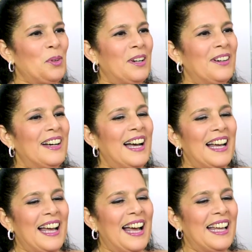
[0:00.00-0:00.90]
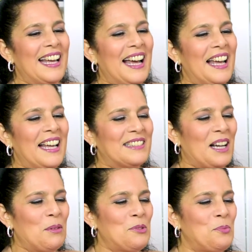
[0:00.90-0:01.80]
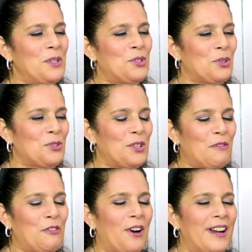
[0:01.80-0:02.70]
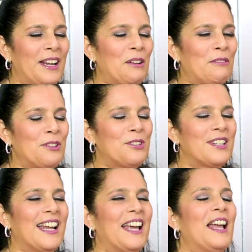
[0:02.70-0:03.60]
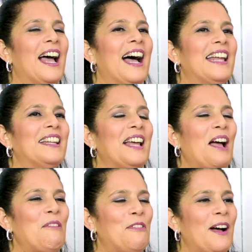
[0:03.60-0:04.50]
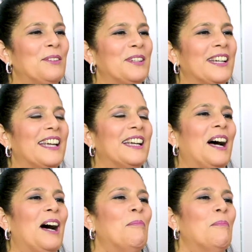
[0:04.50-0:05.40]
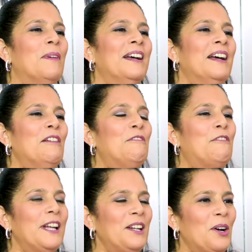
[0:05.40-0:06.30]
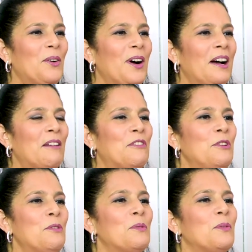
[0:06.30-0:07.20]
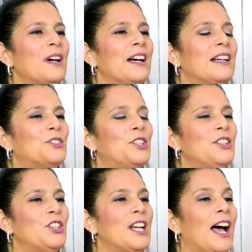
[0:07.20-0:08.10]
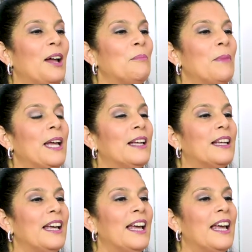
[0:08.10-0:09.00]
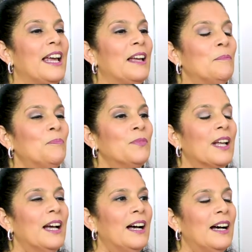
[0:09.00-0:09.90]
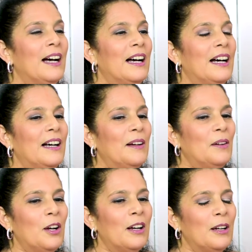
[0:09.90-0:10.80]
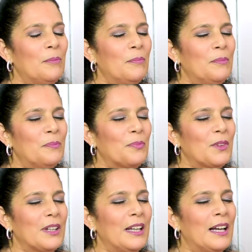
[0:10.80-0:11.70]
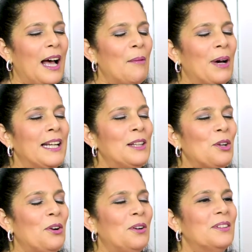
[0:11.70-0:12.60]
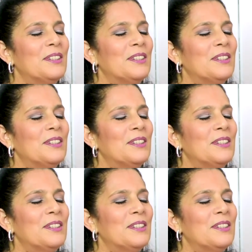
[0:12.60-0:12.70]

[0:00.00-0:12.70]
Well, as I was researching for our interview today, I found a video of you teaching how to make uh, um, a jibarito